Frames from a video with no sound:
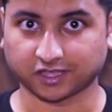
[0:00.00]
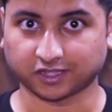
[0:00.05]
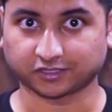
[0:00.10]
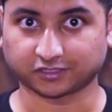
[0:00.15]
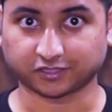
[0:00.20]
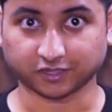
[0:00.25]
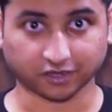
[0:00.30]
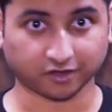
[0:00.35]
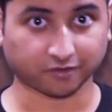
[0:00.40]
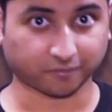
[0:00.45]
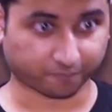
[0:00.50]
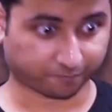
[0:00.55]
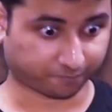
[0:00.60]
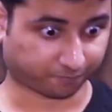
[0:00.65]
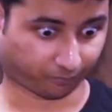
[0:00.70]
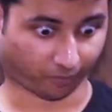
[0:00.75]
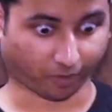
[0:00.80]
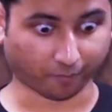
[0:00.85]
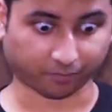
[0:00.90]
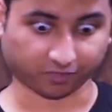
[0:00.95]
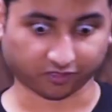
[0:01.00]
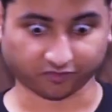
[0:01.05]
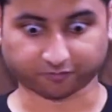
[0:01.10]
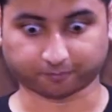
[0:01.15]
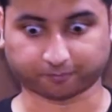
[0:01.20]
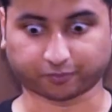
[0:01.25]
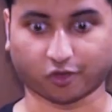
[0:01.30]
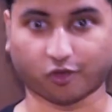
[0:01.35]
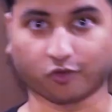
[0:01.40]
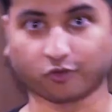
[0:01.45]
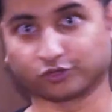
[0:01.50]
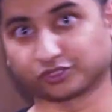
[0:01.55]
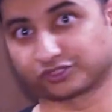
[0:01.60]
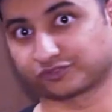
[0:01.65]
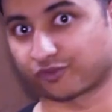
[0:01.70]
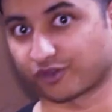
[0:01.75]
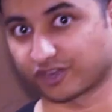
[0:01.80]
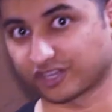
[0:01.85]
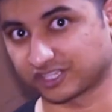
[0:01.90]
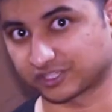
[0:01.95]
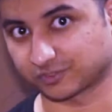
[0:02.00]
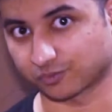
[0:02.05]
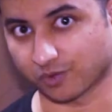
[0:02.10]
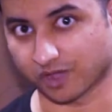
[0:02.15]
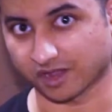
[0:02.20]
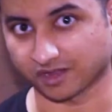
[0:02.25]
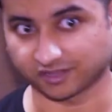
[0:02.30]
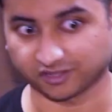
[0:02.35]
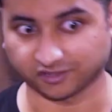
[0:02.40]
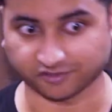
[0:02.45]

There are a couple of pros for each one.